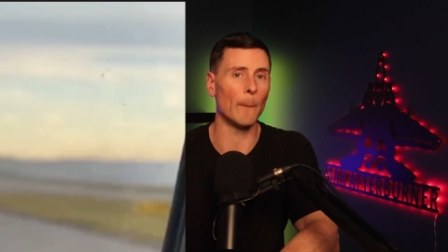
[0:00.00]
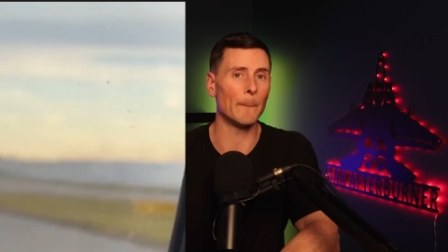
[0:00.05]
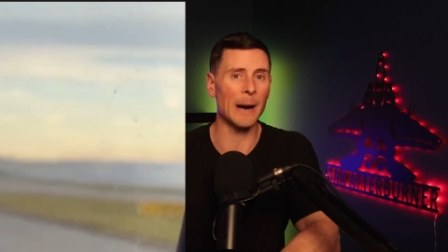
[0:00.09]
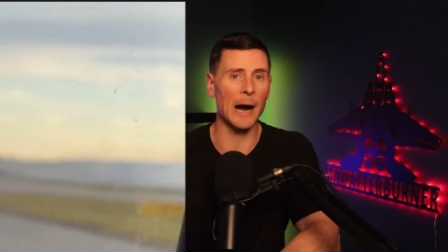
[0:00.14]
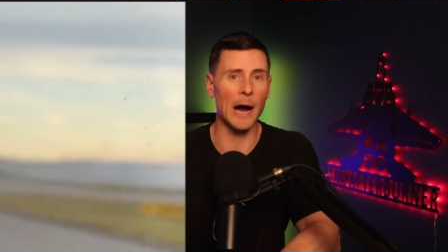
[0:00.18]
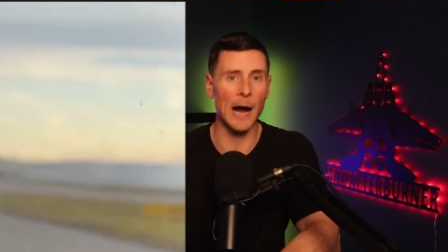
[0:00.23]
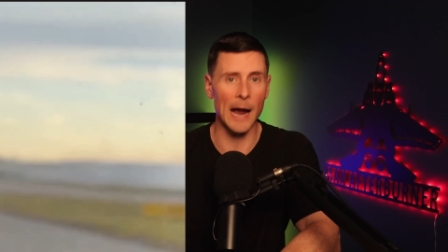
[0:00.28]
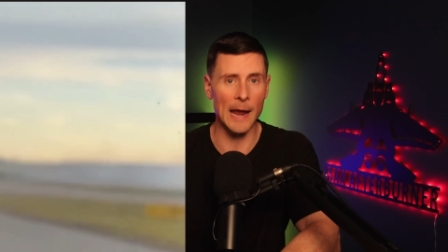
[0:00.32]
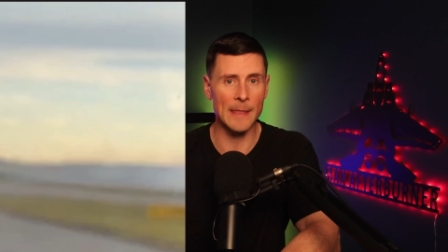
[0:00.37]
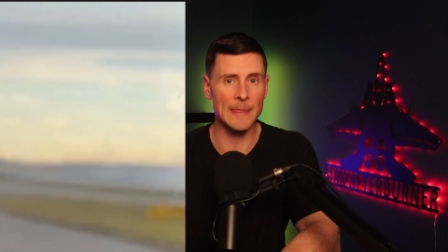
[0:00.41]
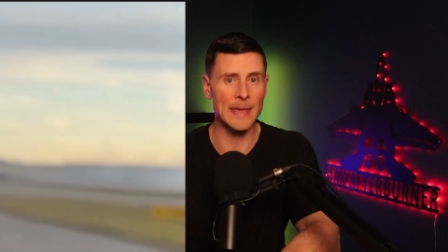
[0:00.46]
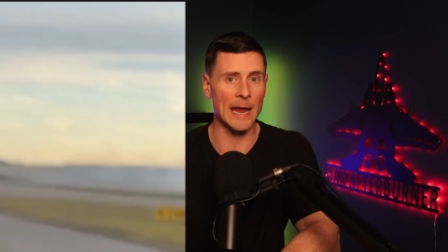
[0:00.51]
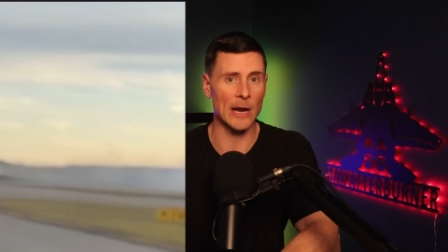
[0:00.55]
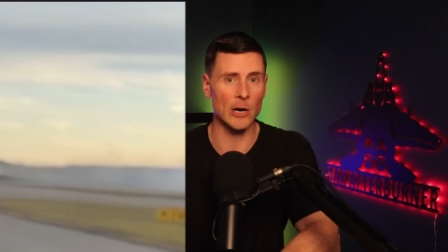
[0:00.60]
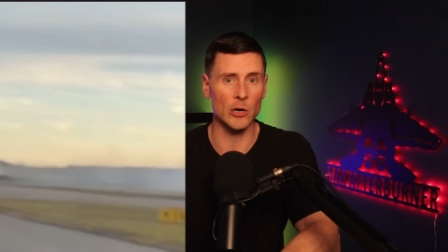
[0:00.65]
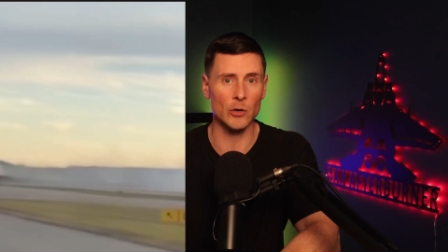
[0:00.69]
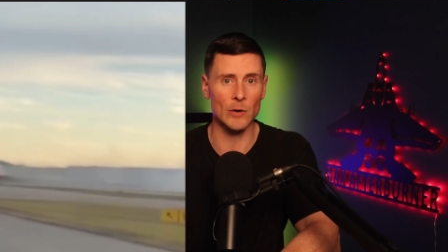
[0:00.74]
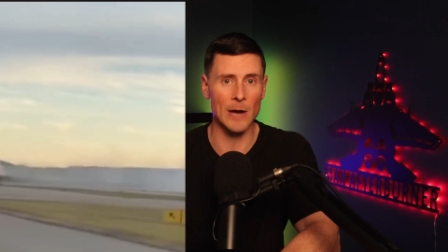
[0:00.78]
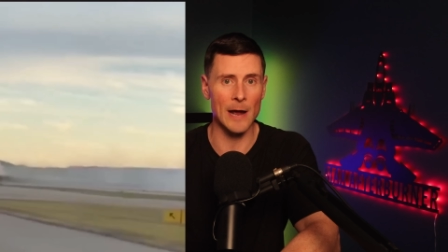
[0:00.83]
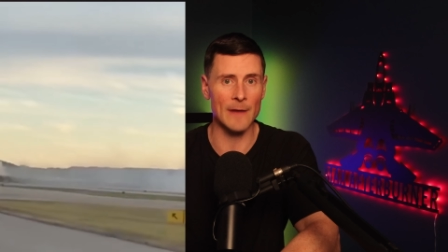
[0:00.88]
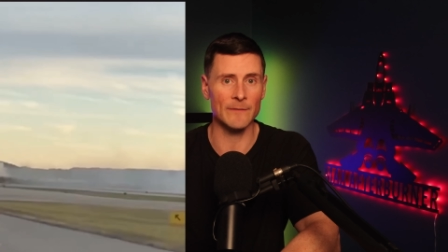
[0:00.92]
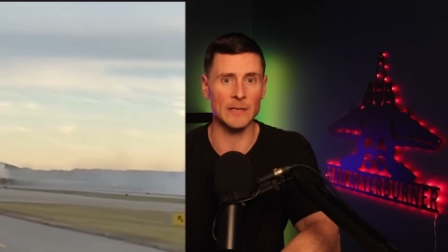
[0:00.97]
behind the
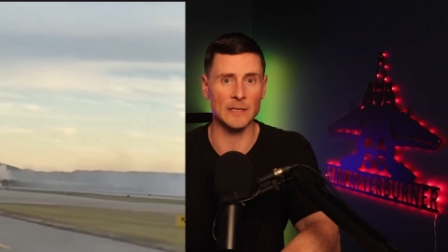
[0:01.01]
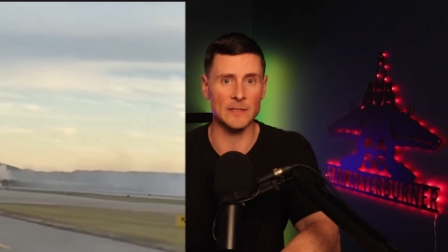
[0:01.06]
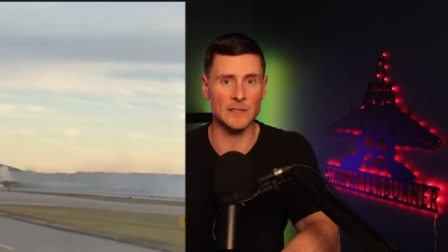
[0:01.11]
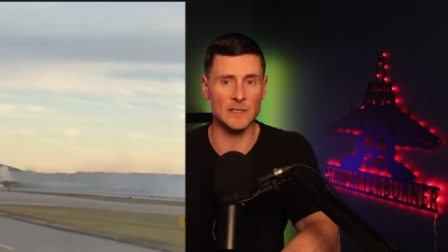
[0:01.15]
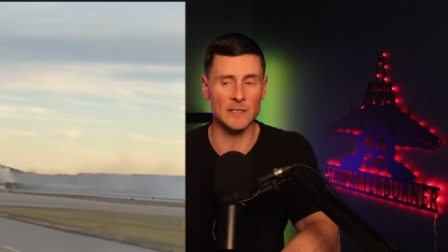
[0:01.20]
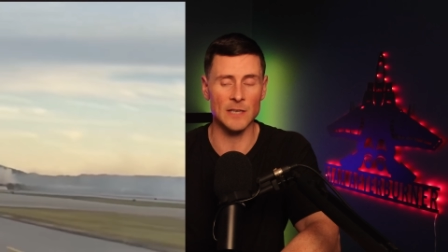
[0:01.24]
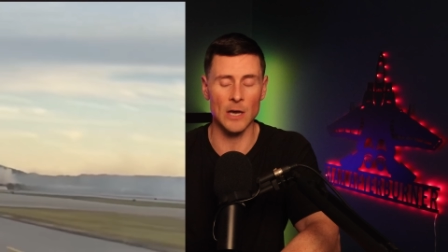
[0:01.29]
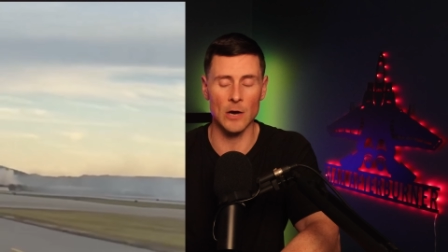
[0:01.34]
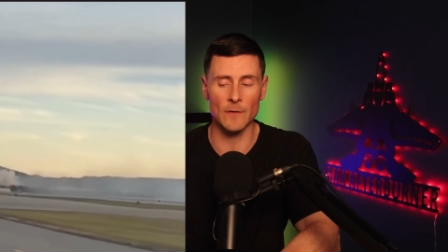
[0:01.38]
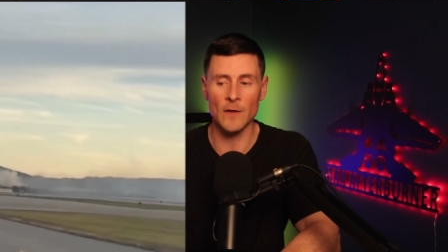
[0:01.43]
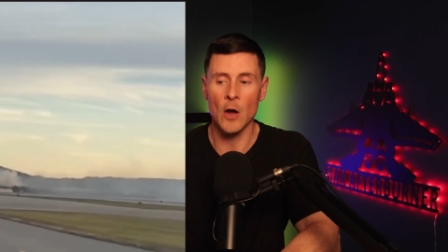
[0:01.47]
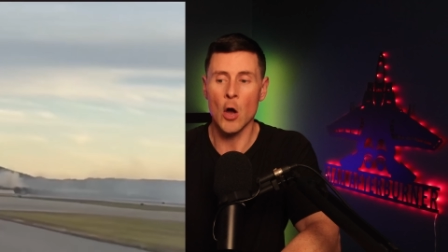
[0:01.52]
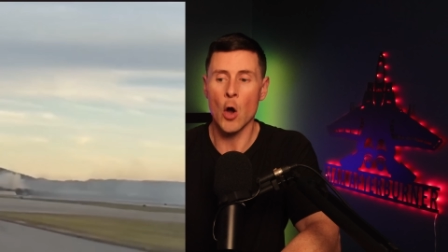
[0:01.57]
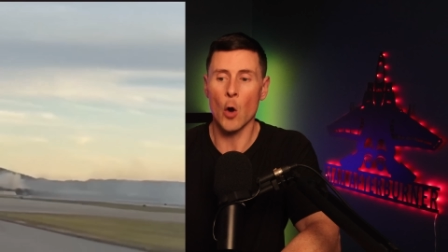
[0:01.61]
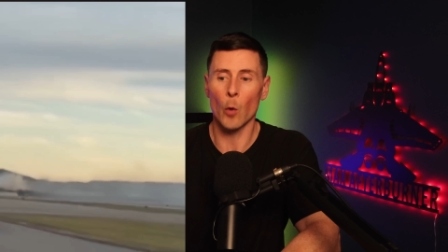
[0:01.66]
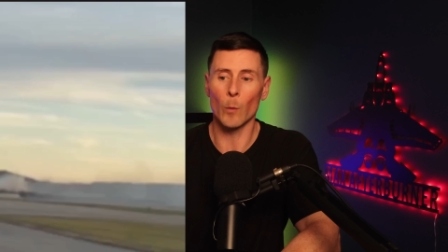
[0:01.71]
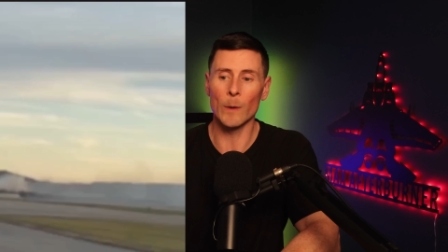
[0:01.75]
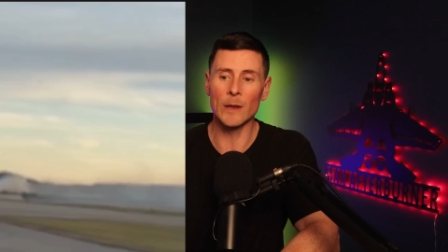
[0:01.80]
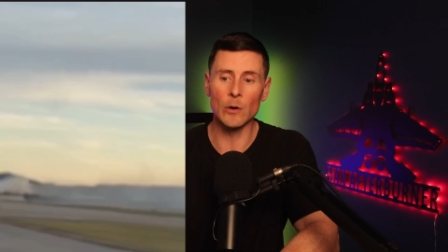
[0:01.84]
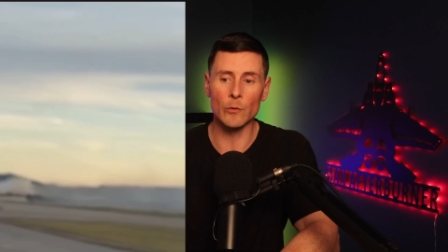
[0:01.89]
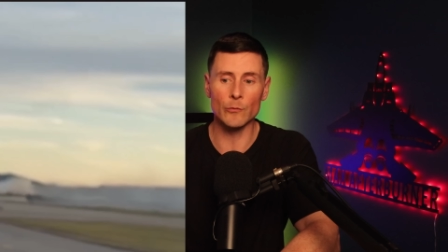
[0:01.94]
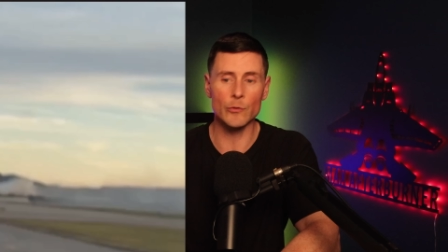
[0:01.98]
aircraft itself,
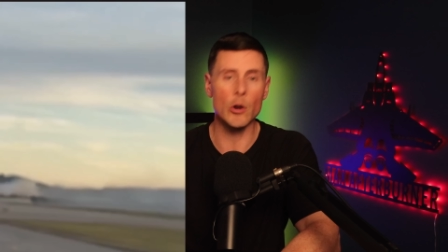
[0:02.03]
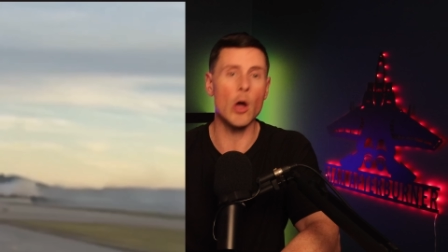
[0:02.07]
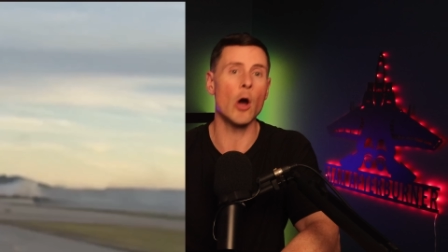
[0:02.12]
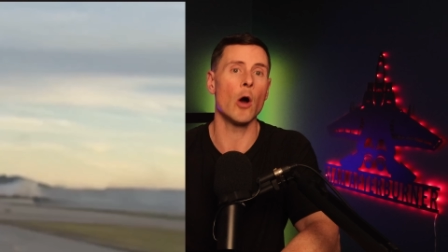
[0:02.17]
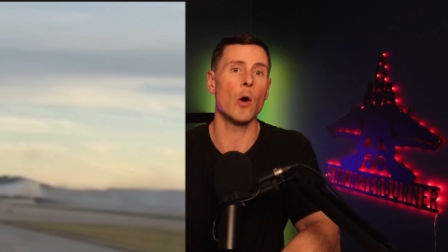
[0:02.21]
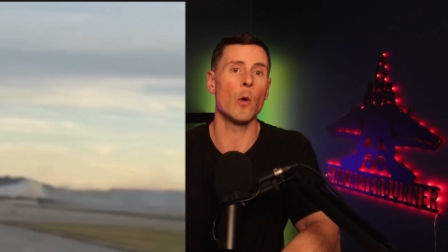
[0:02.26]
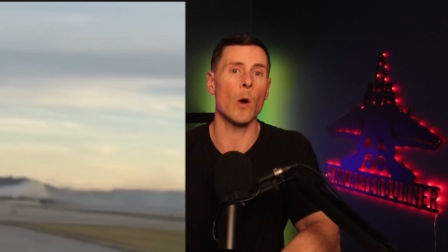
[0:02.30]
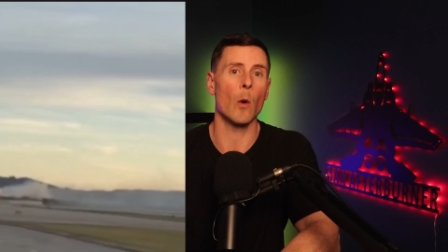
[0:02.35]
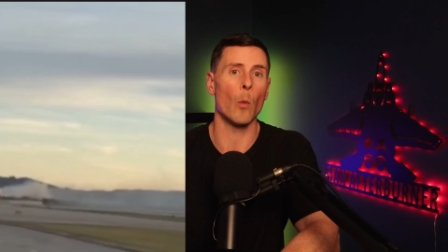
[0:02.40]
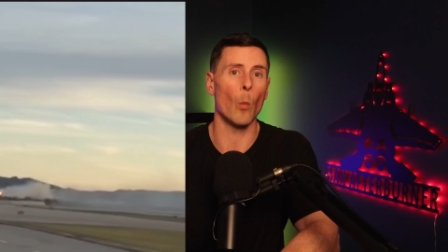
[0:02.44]
we don't know